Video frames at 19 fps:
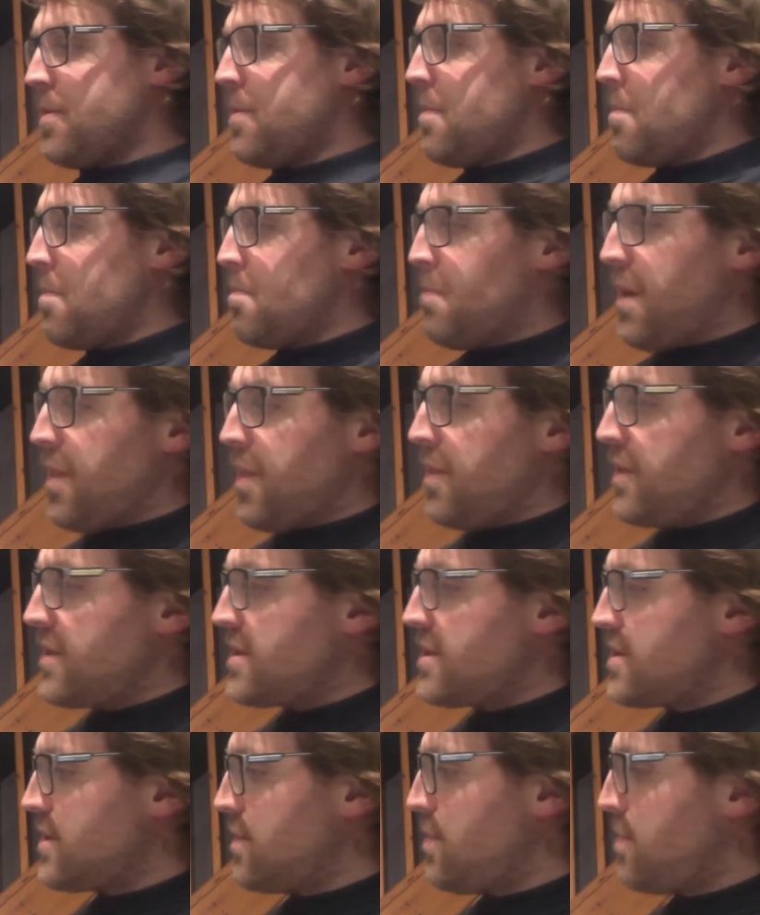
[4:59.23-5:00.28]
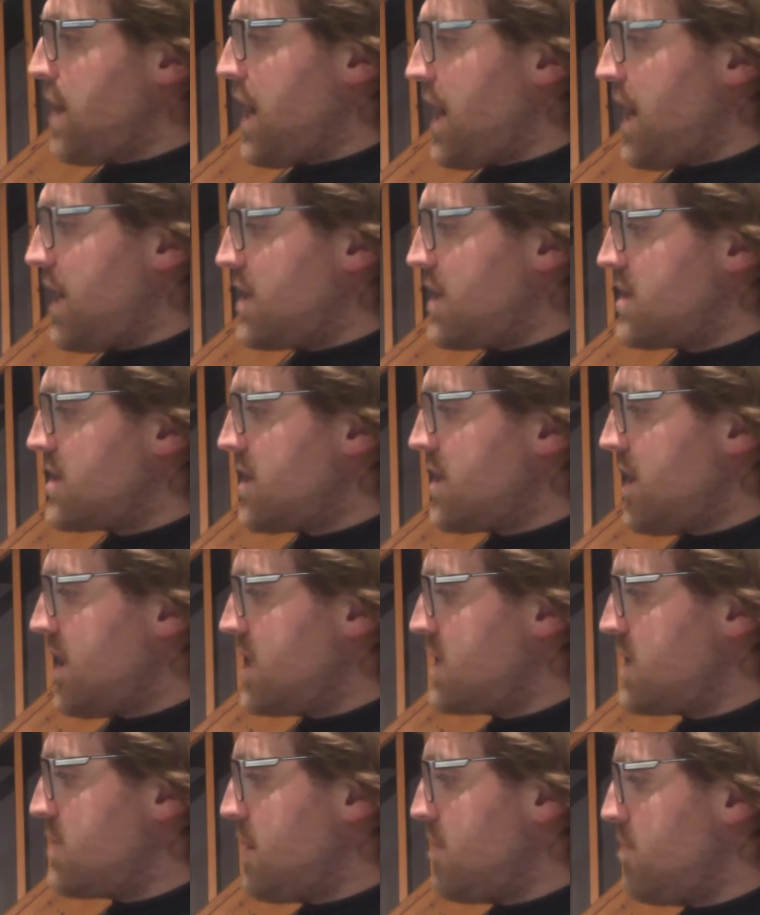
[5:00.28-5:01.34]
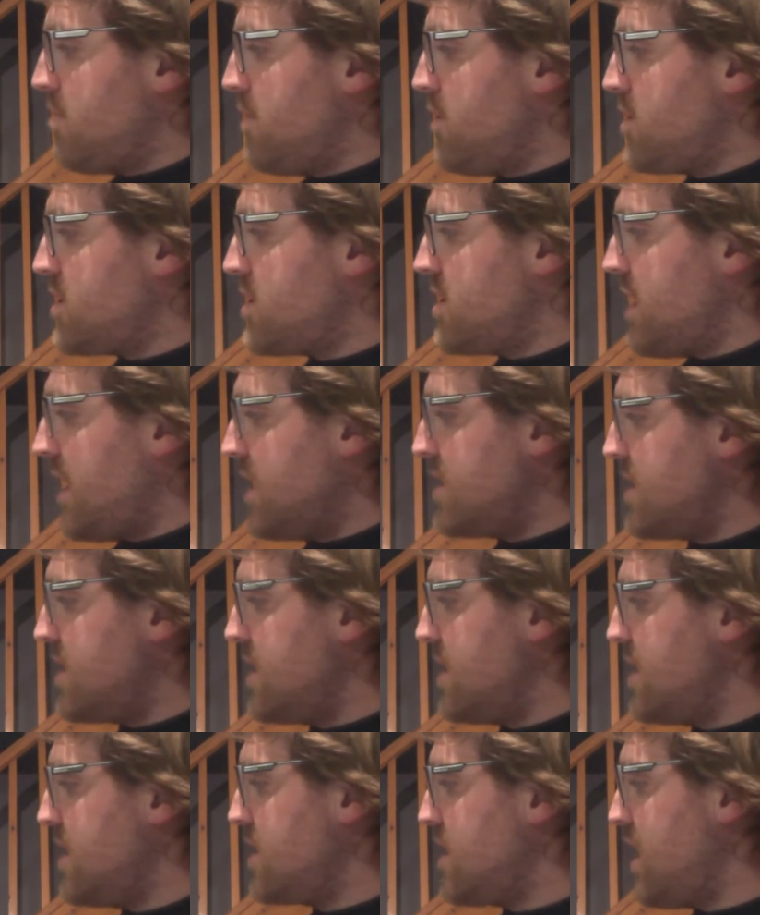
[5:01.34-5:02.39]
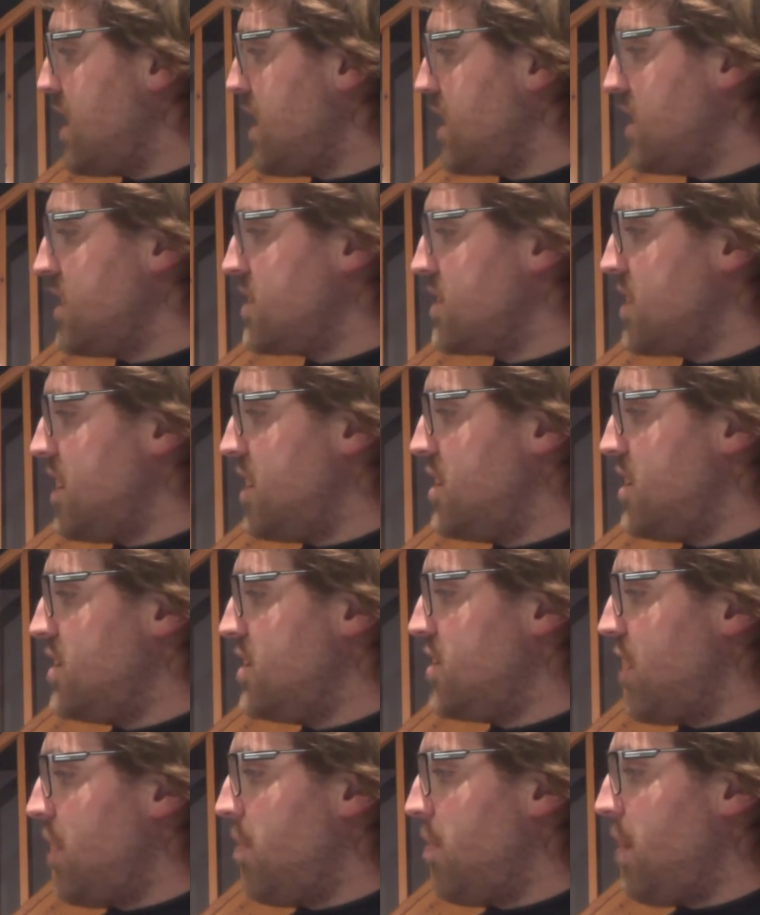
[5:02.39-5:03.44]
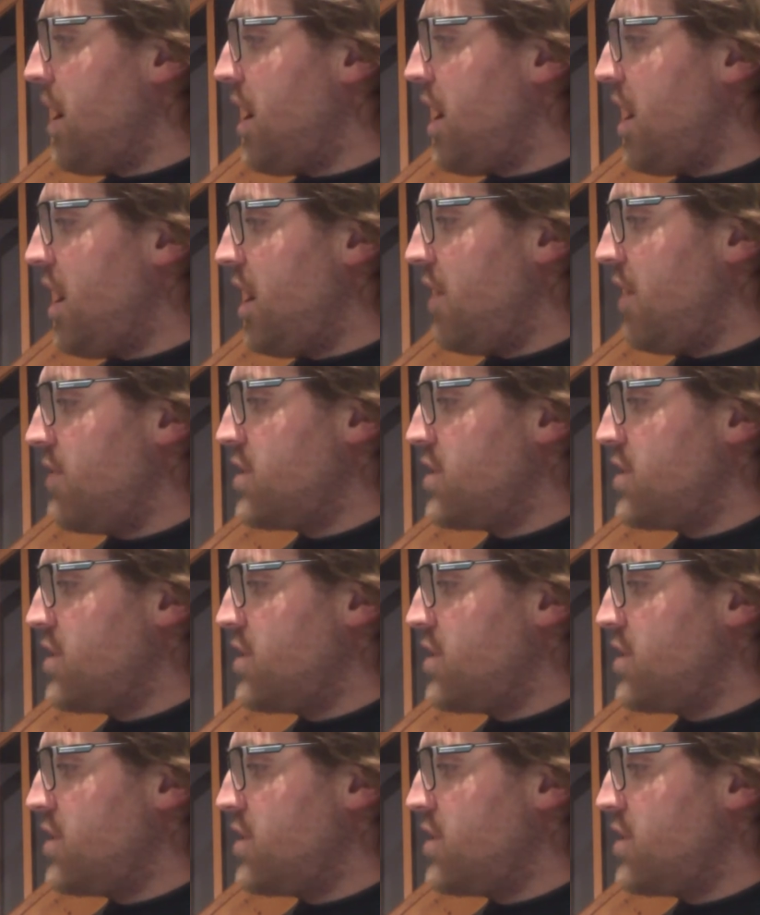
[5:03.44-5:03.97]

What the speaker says: Months passed. I spent most nights in the darkness under a pile of